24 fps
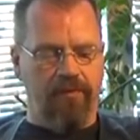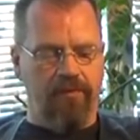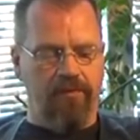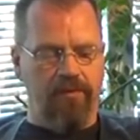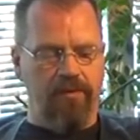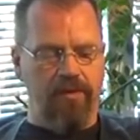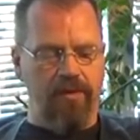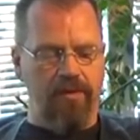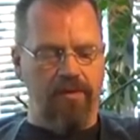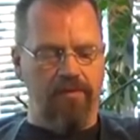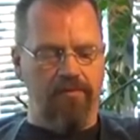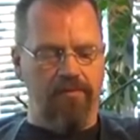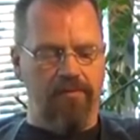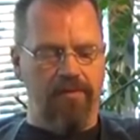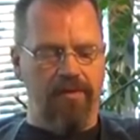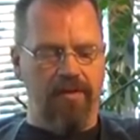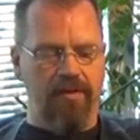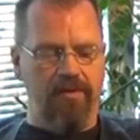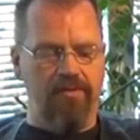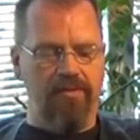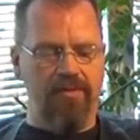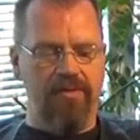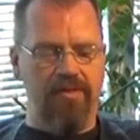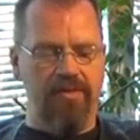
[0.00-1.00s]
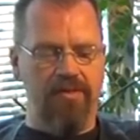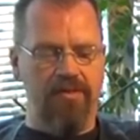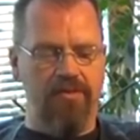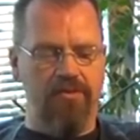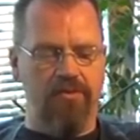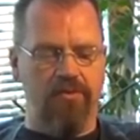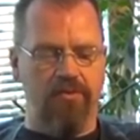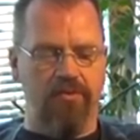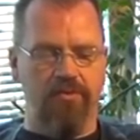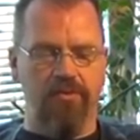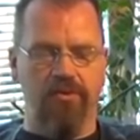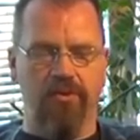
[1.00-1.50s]
Okay, now the
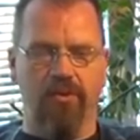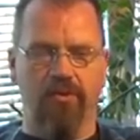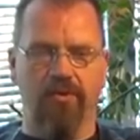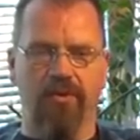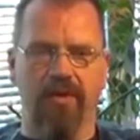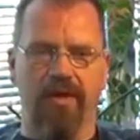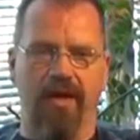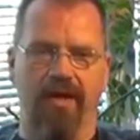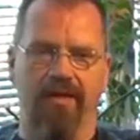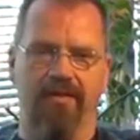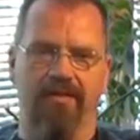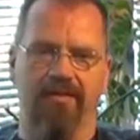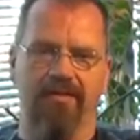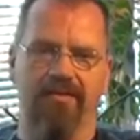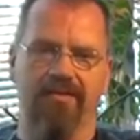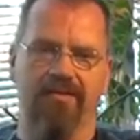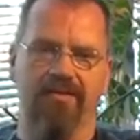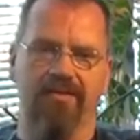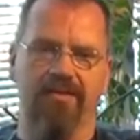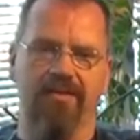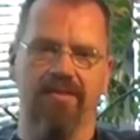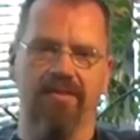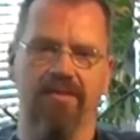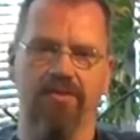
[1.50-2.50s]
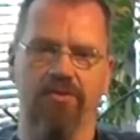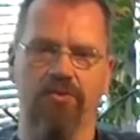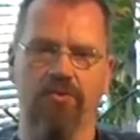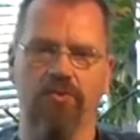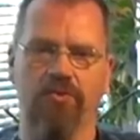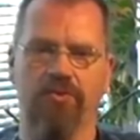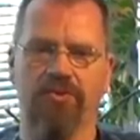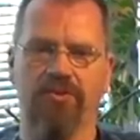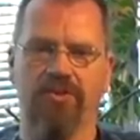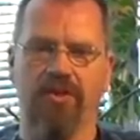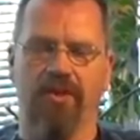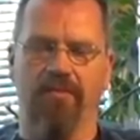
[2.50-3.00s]
EU. You know, they had this EU
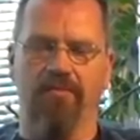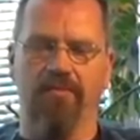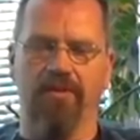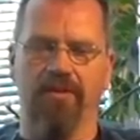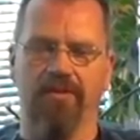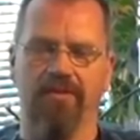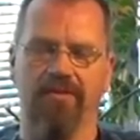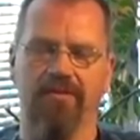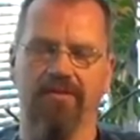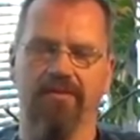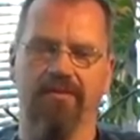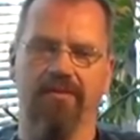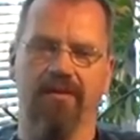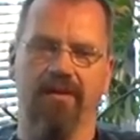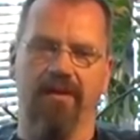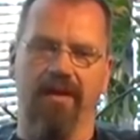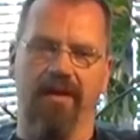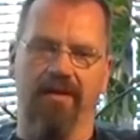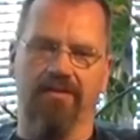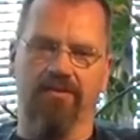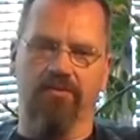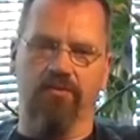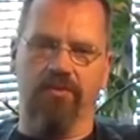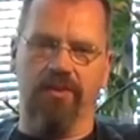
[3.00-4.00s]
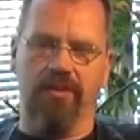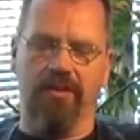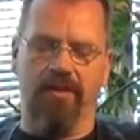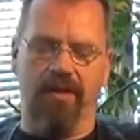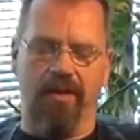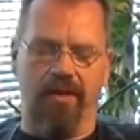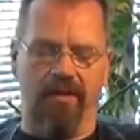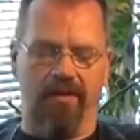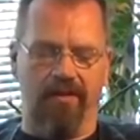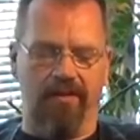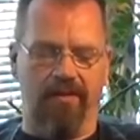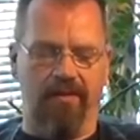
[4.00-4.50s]
summit last
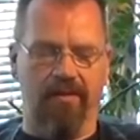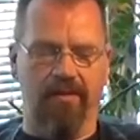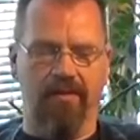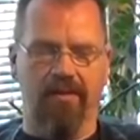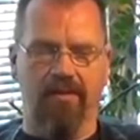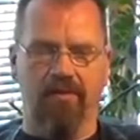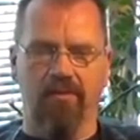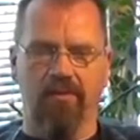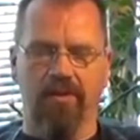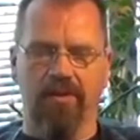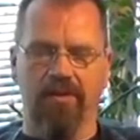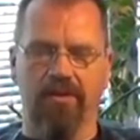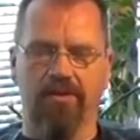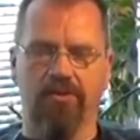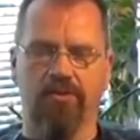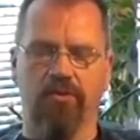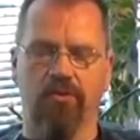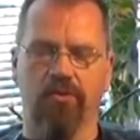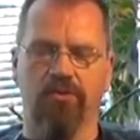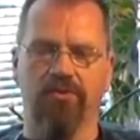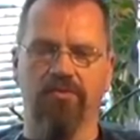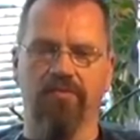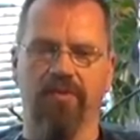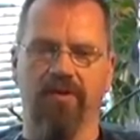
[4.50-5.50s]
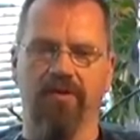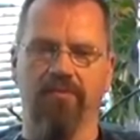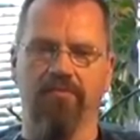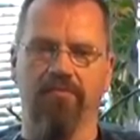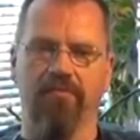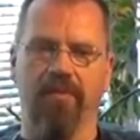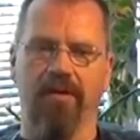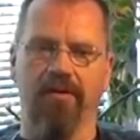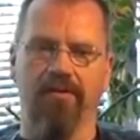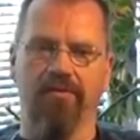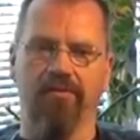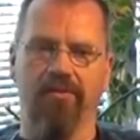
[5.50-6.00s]
weekend where they talked about
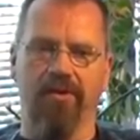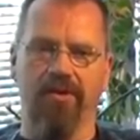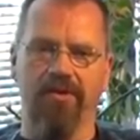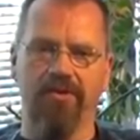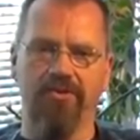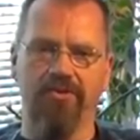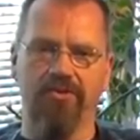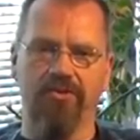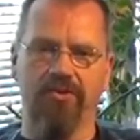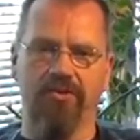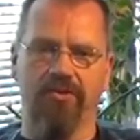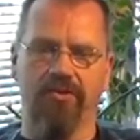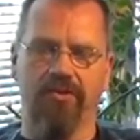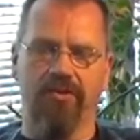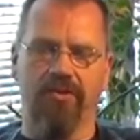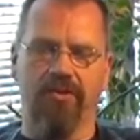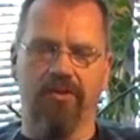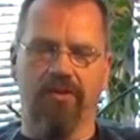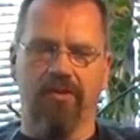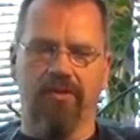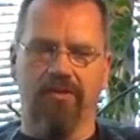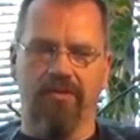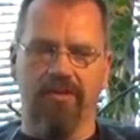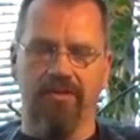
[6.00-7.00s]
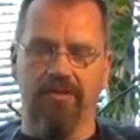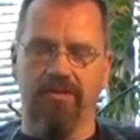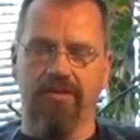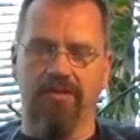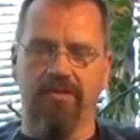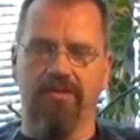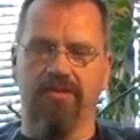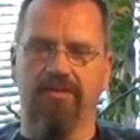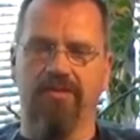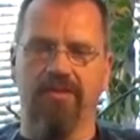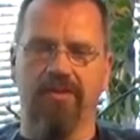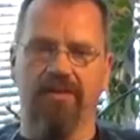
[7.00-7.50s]
migration. This
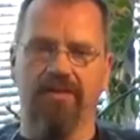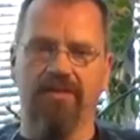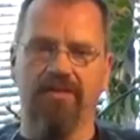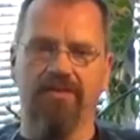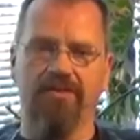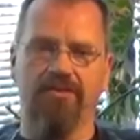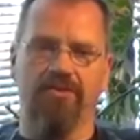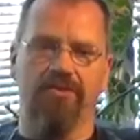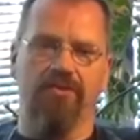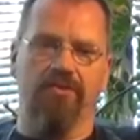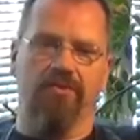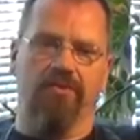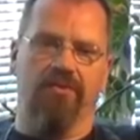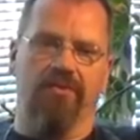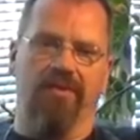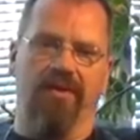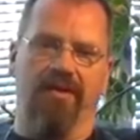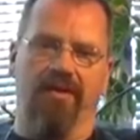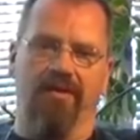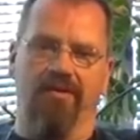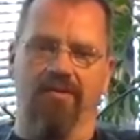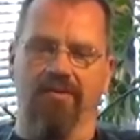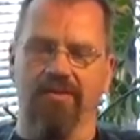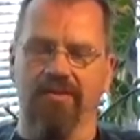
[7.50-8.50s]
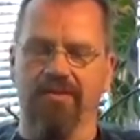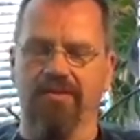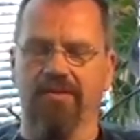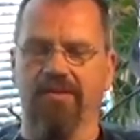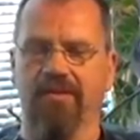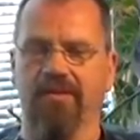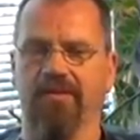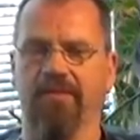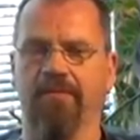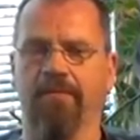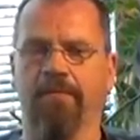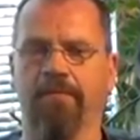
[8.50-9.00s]
is the issue now, isn't
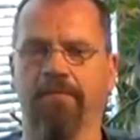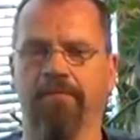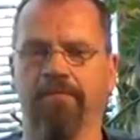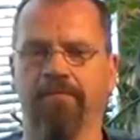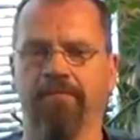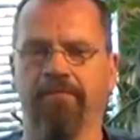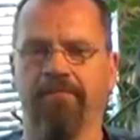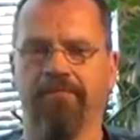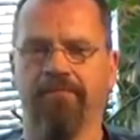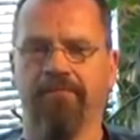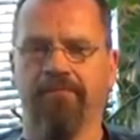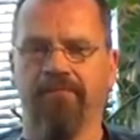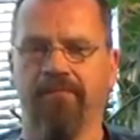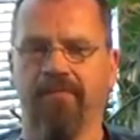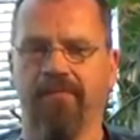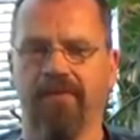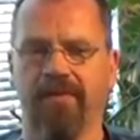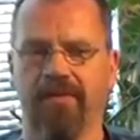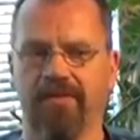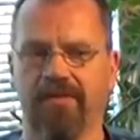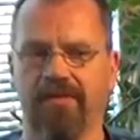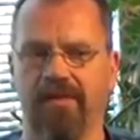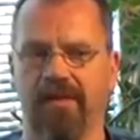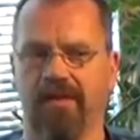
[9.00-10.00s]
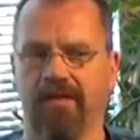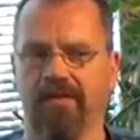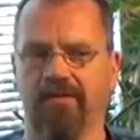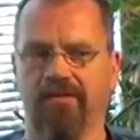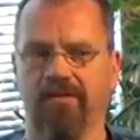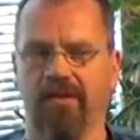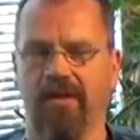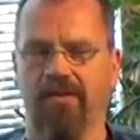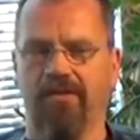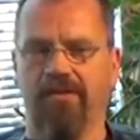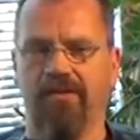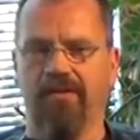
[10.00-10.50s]
it? There's like
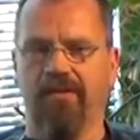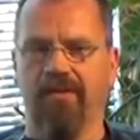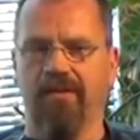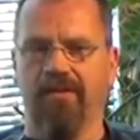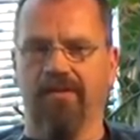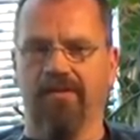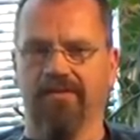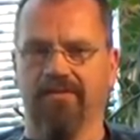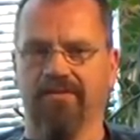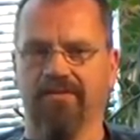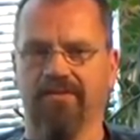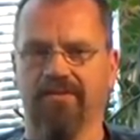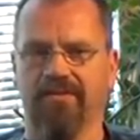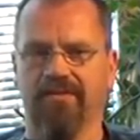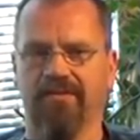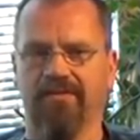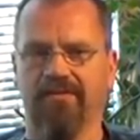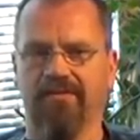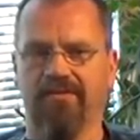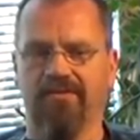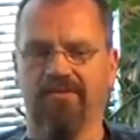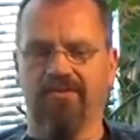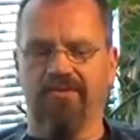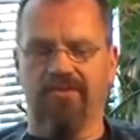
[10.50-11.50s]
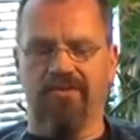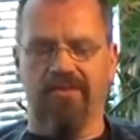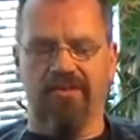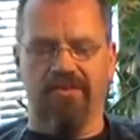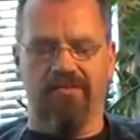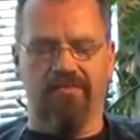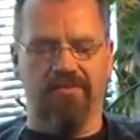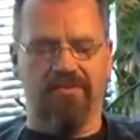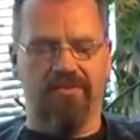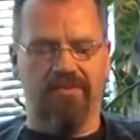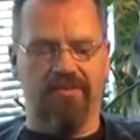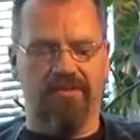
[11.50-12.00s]
nothing else, it
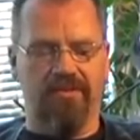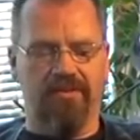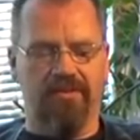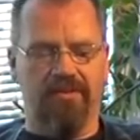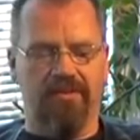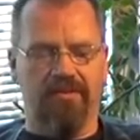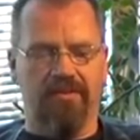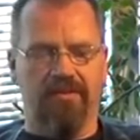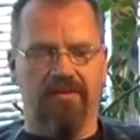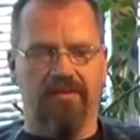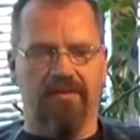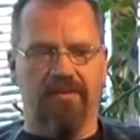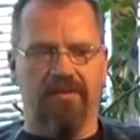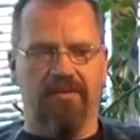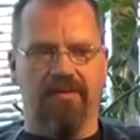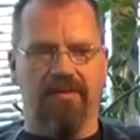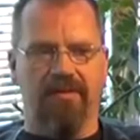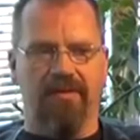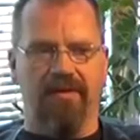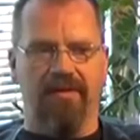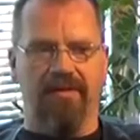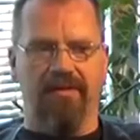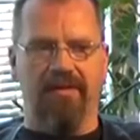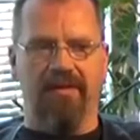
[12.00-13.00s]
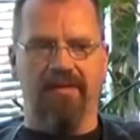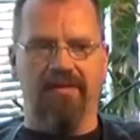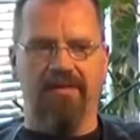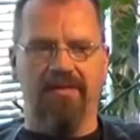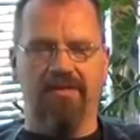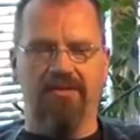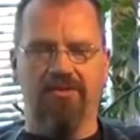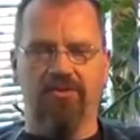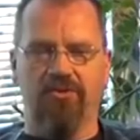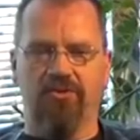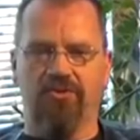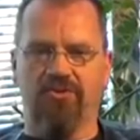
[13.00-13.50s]
seems. And they
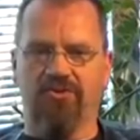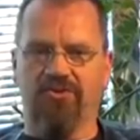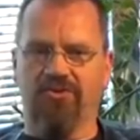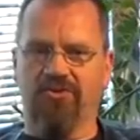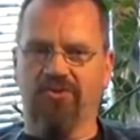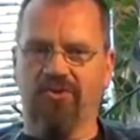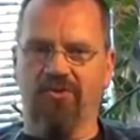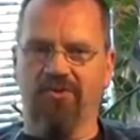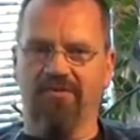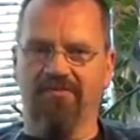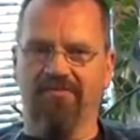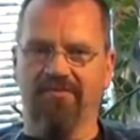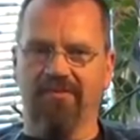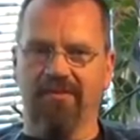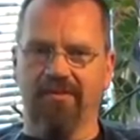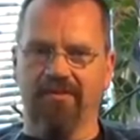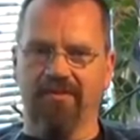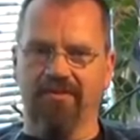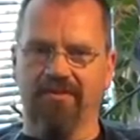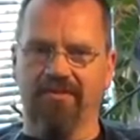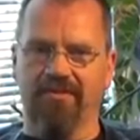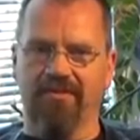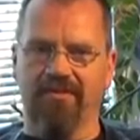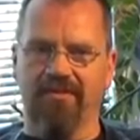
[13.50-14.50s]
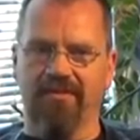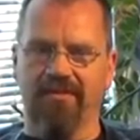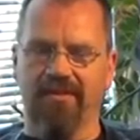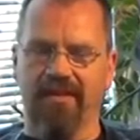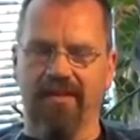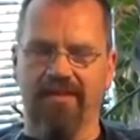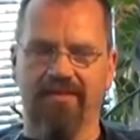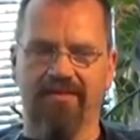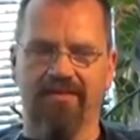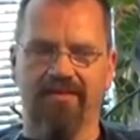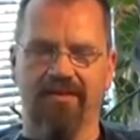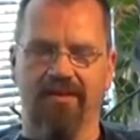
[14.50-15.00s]
need to solve this, and
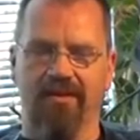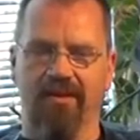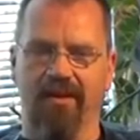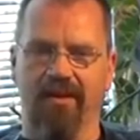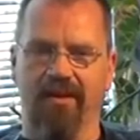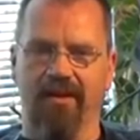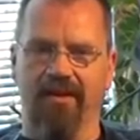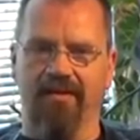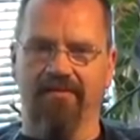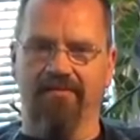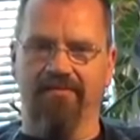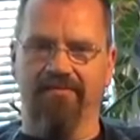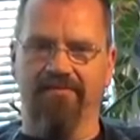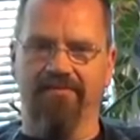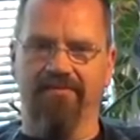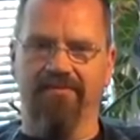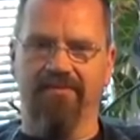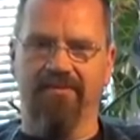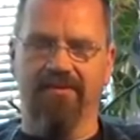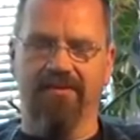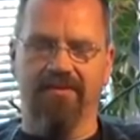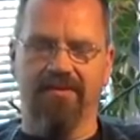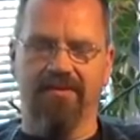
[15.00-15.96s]
that's a laugh.